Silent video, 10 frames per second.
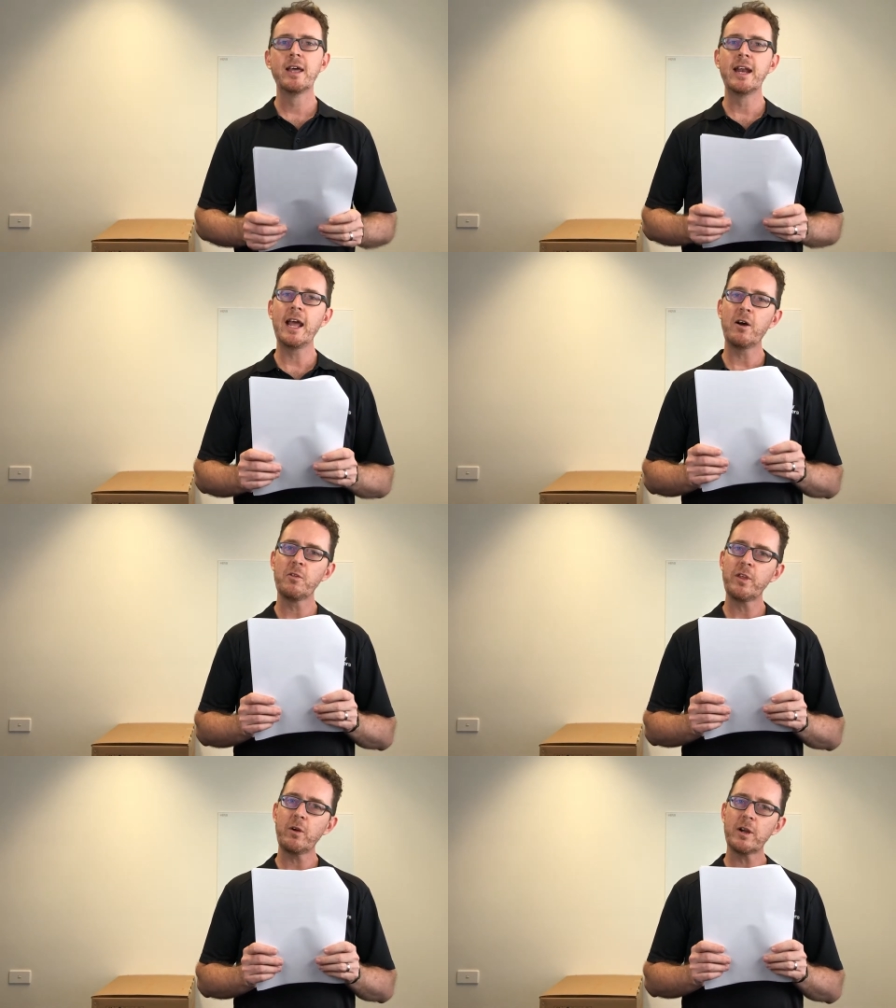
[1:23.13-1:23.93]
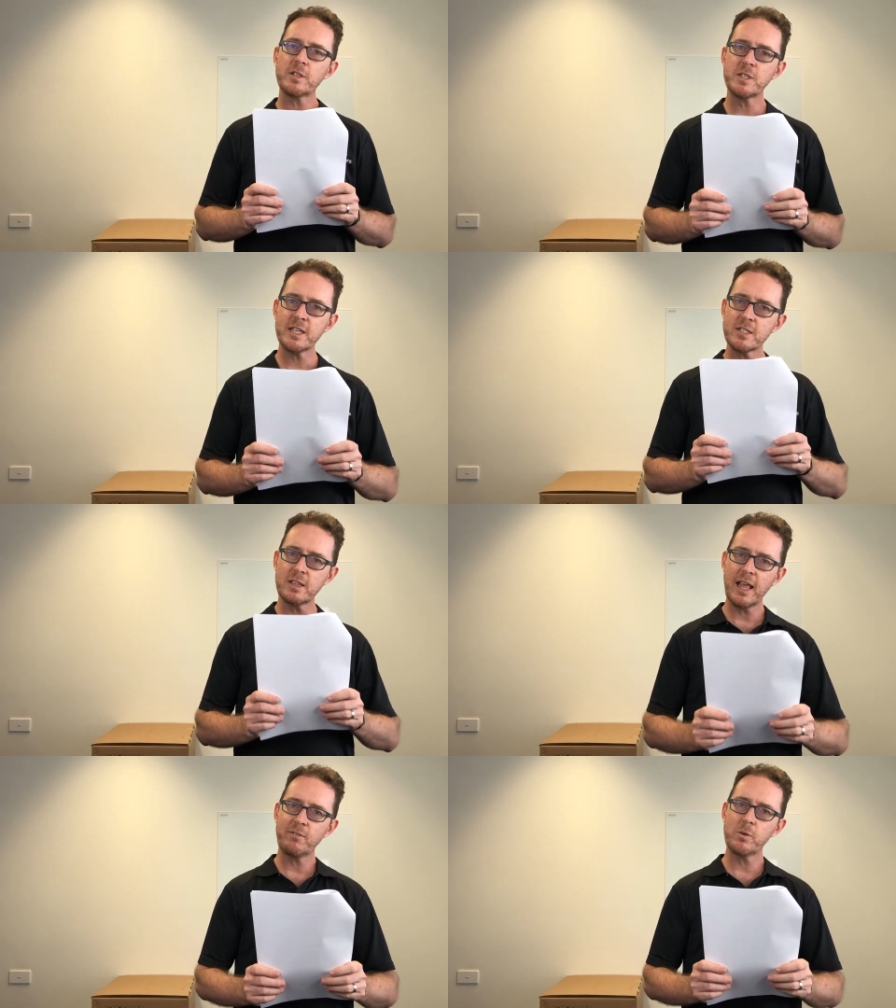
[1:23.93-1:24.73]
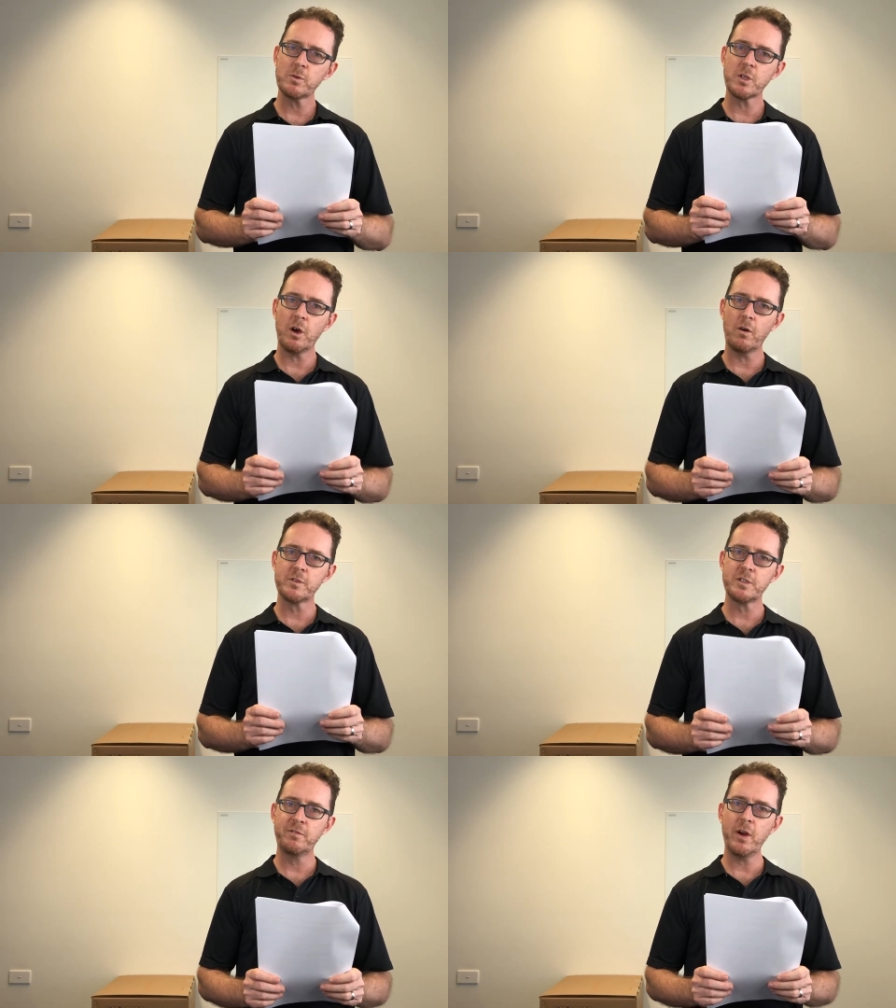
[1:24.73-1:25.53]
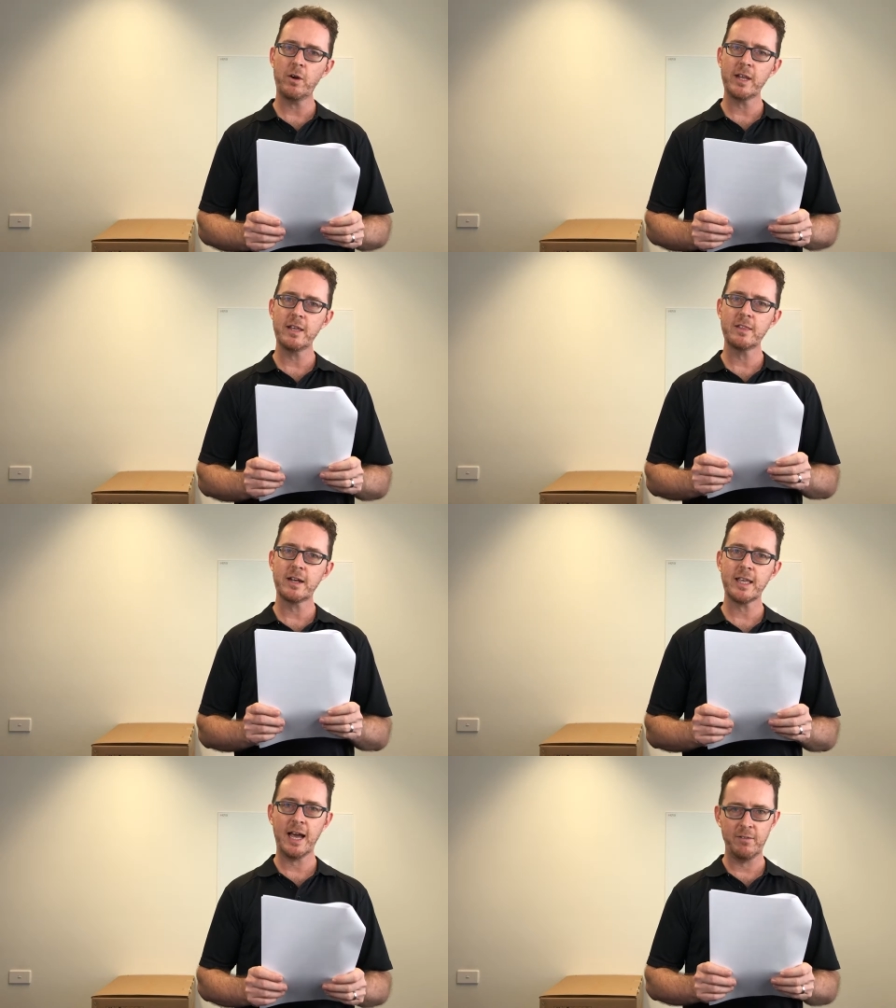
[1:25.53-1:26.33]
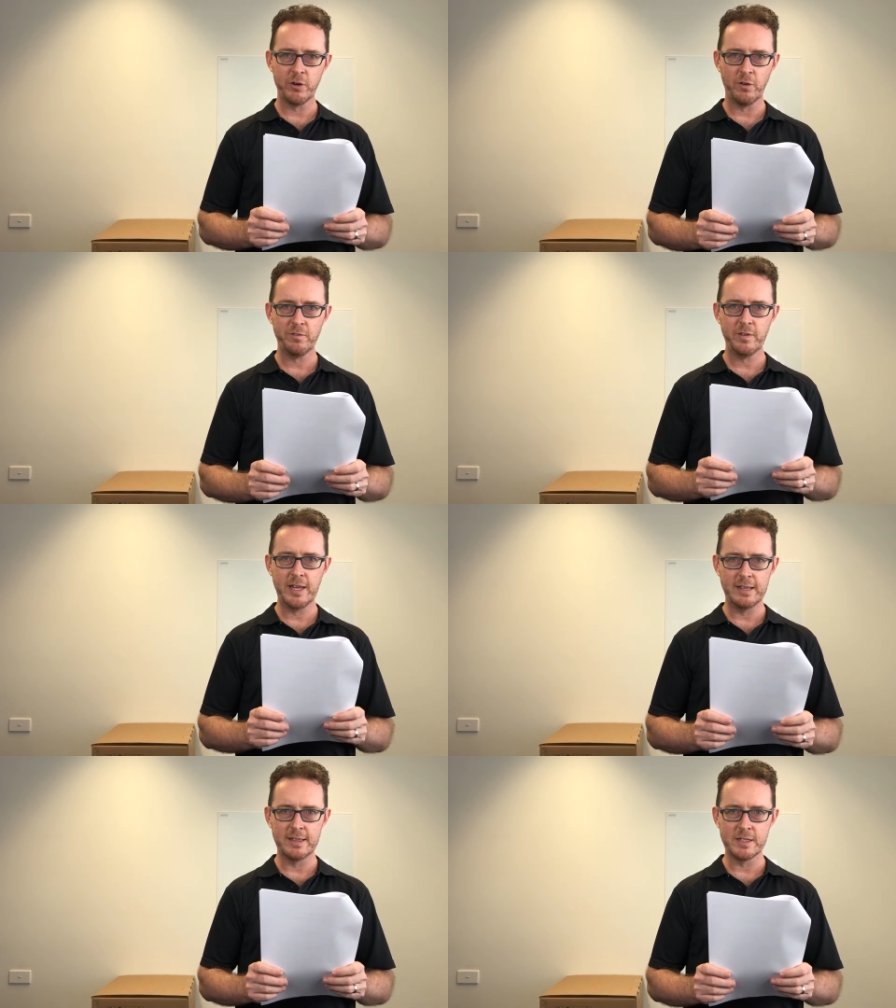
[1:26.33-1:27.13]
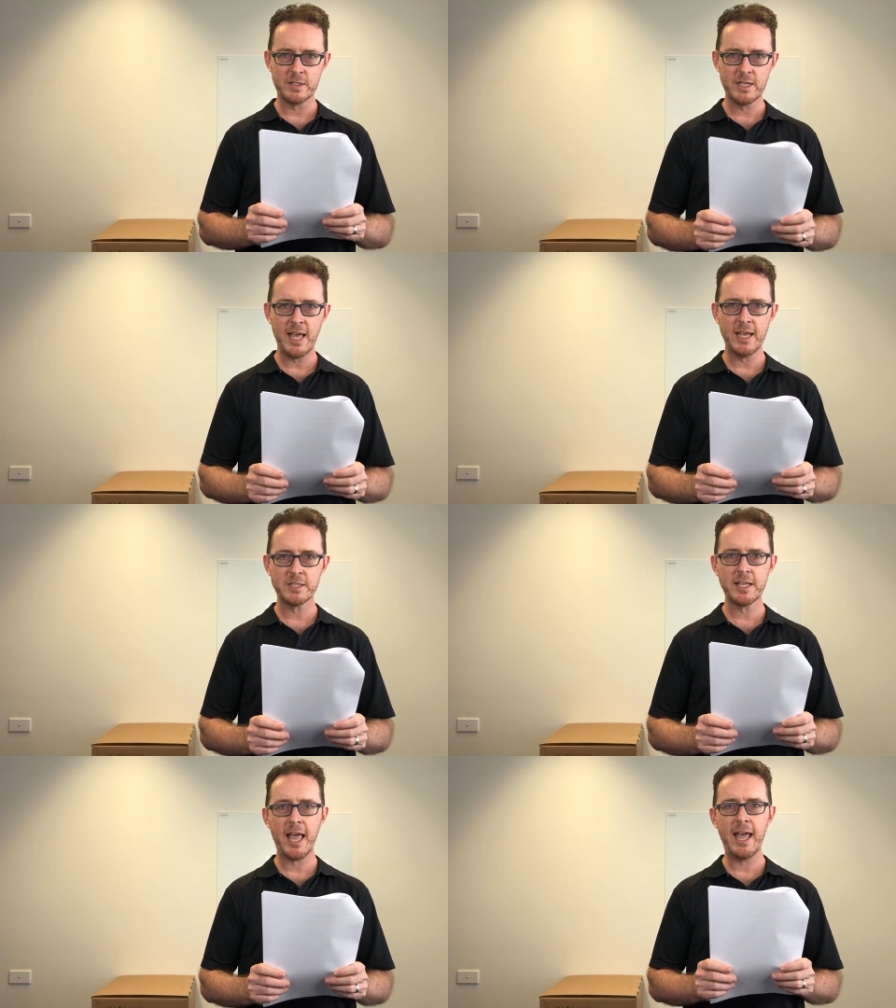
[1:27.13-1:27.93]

Now, there are 6 levels of severity that are covered off in this test,